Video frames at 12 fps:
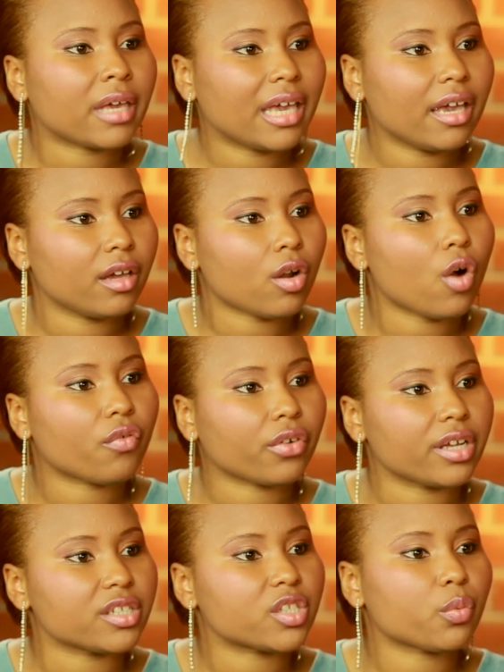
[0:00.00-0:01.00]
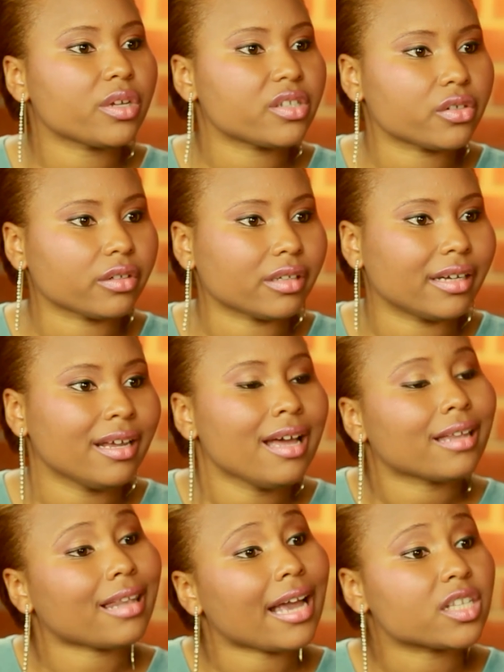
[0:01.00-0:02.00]
kid over in Switzerland
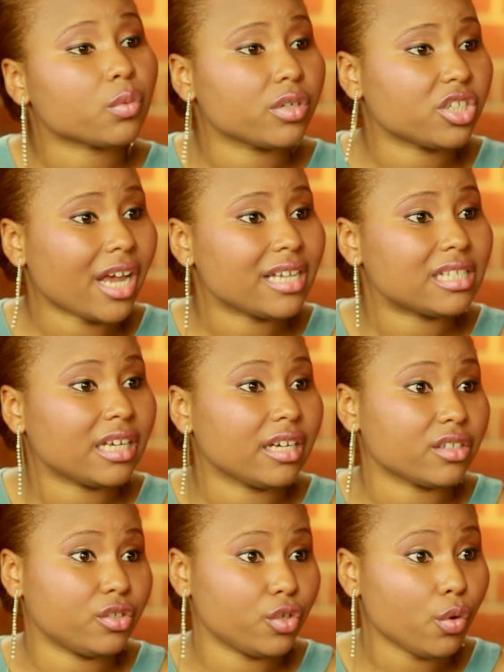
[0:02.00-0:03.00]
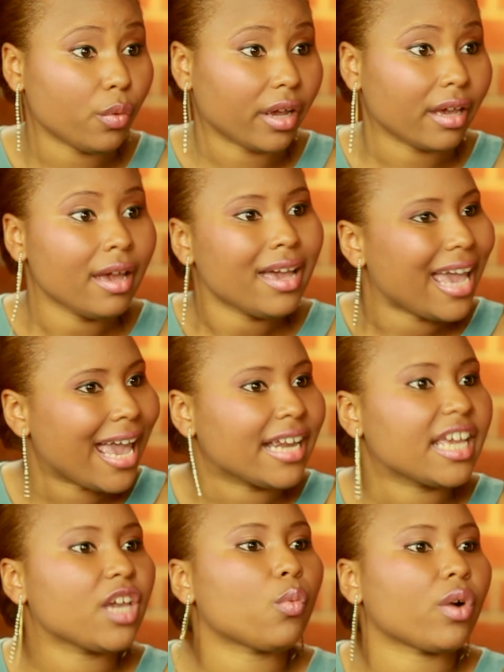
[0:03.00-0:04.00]
likes what Jay-Z is doing and
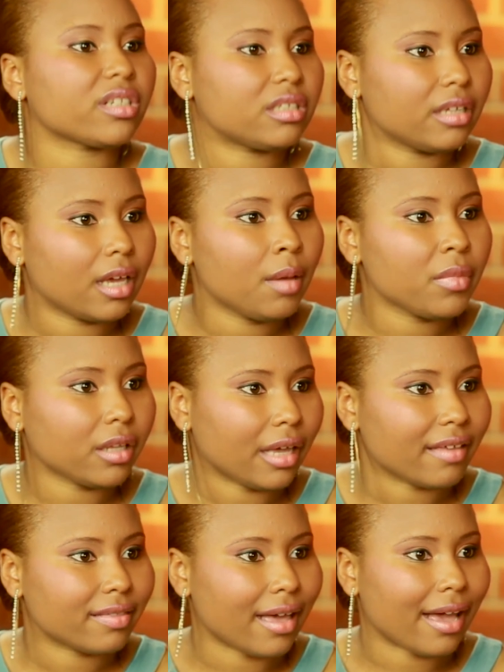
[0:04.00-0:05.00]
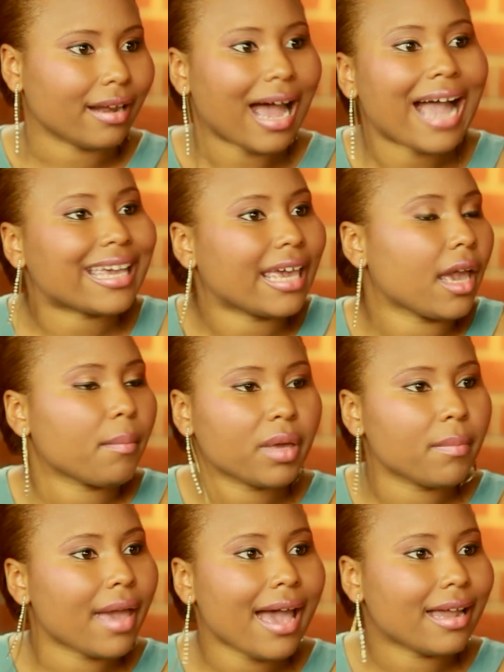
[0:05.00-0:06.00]
he wants to emulate that. I can't be
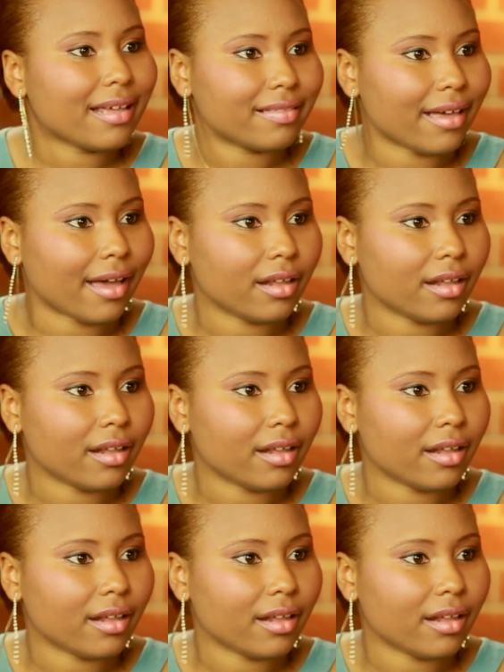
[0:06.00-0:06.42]
mad at that.